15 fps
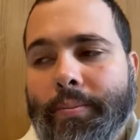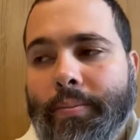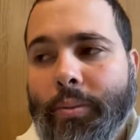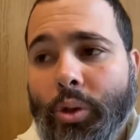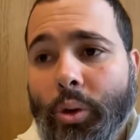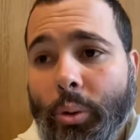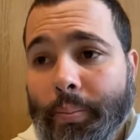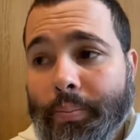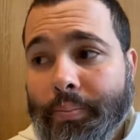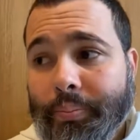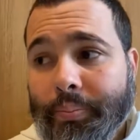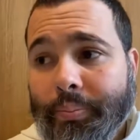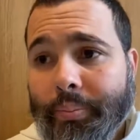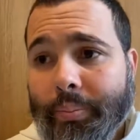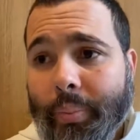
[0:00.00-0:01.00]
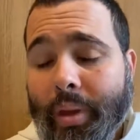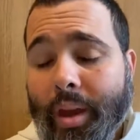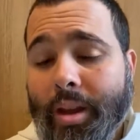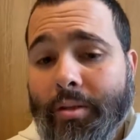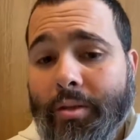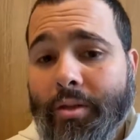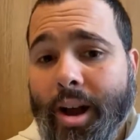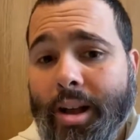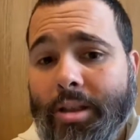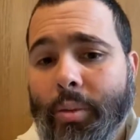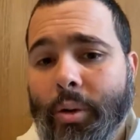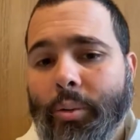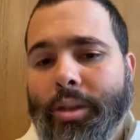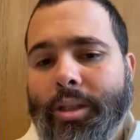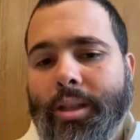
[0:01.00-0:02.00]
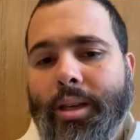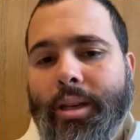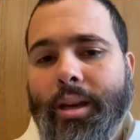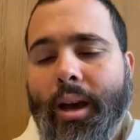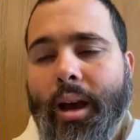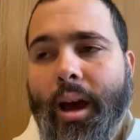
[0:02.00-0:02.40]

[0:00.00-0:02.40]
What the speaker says: So in Fatima, we see